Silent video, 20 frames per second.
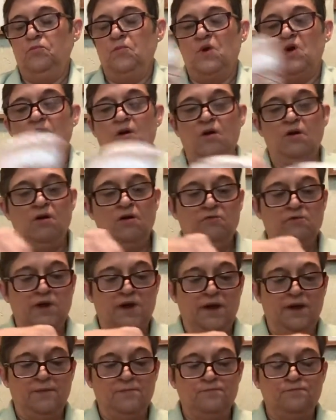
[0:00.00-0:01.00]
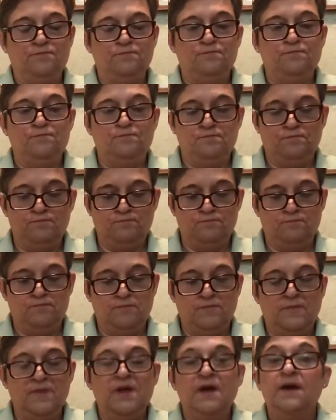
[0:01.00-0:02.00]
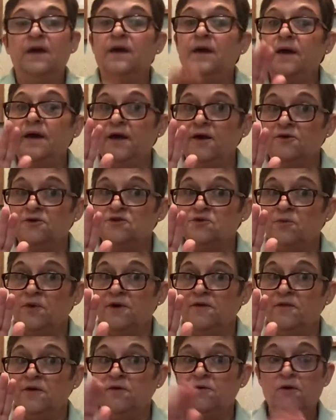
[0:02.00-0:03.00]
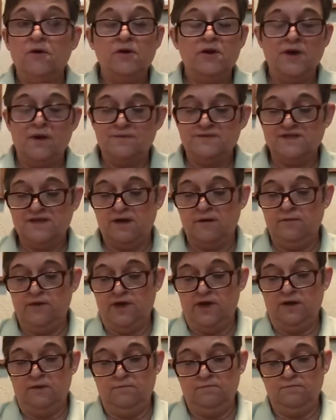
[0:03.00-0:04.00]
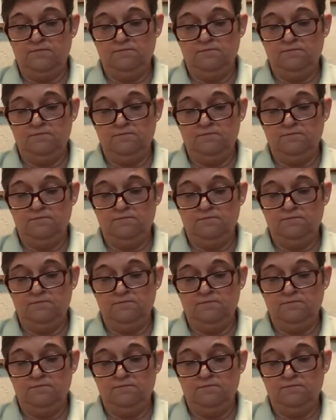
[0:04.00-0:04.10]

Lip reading: All right. Here's where the grown-ups come in.